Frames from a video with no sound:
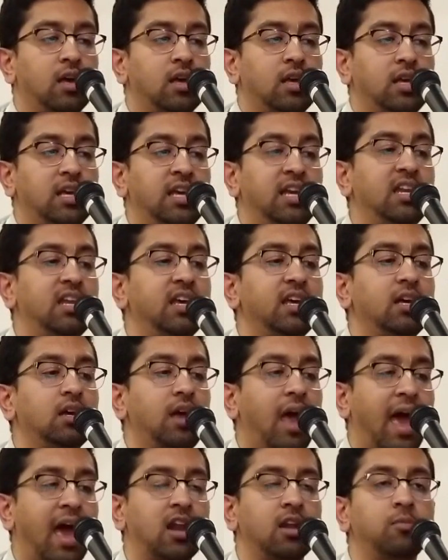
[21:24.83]

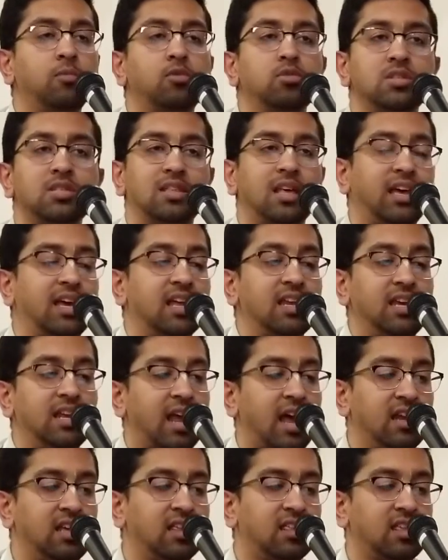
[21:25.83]
eating, animals, they can eat
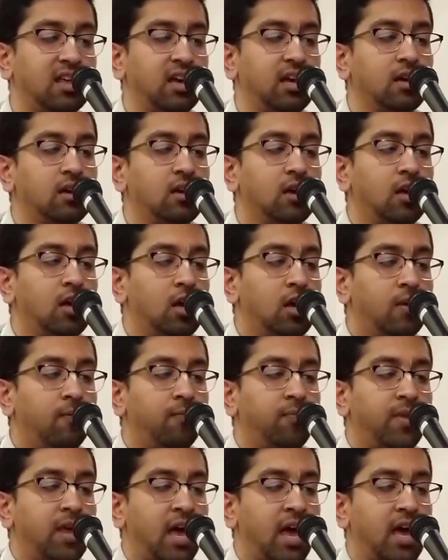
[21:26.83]
anything,
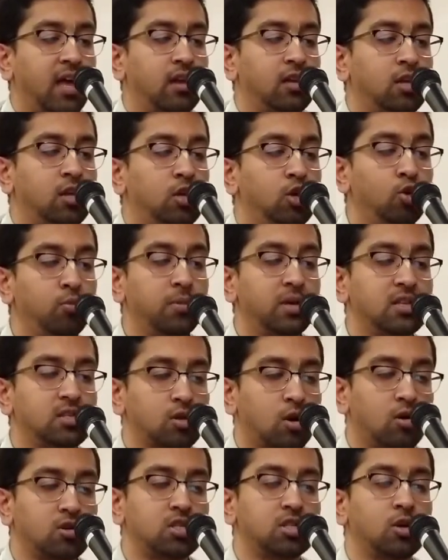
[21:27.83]
and humans
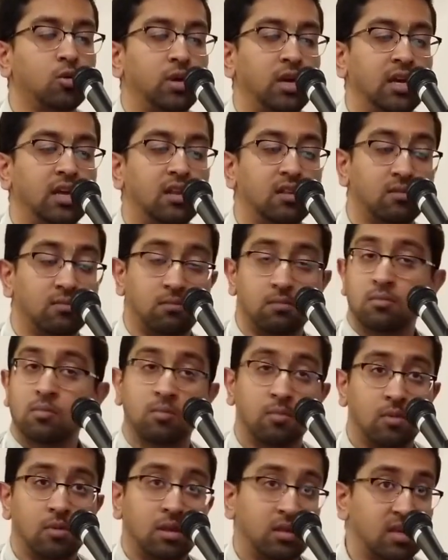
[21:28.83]
also eat
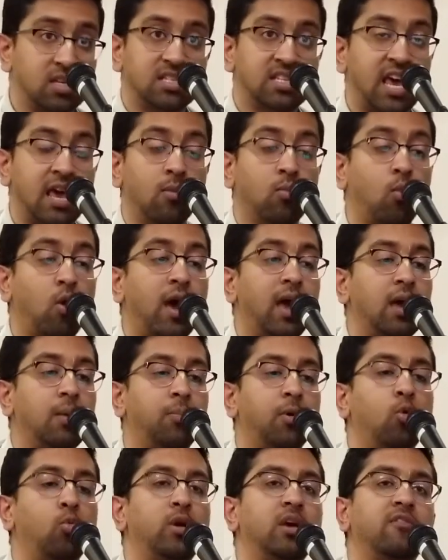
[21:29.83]
the same way,
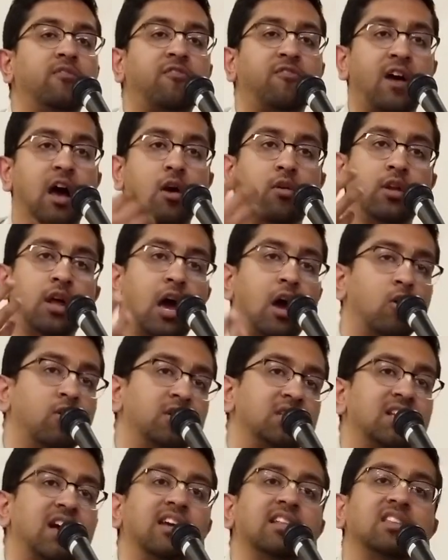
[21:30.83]
but we've found our
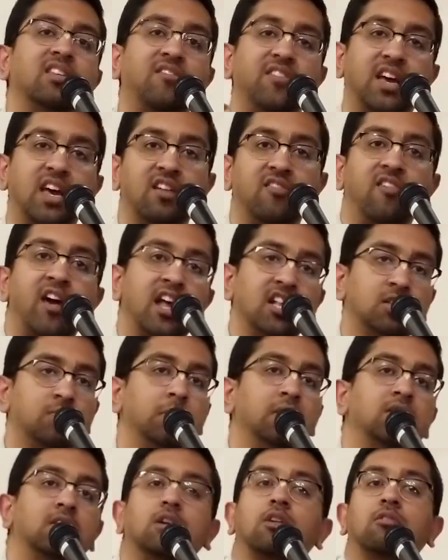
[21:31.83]
scientific
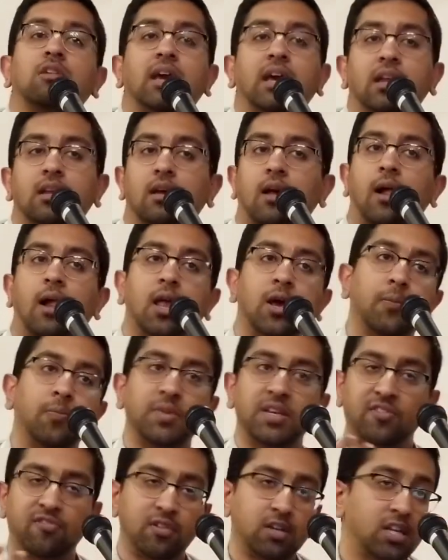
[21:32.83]
advancement to create
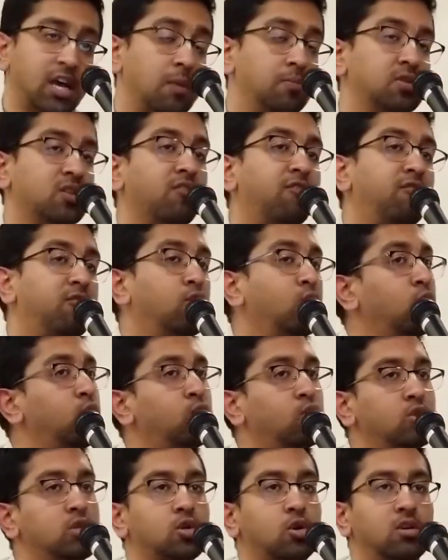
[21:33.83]
different types of
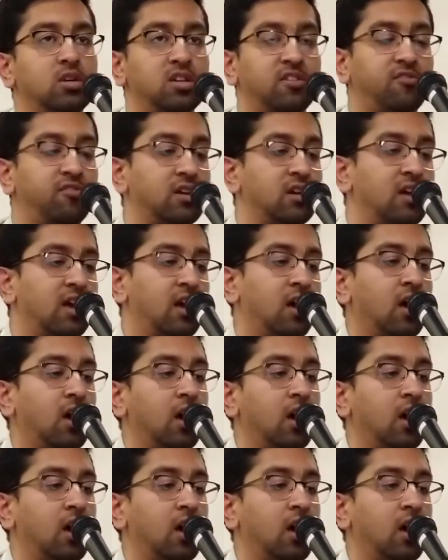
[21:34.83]
foods or different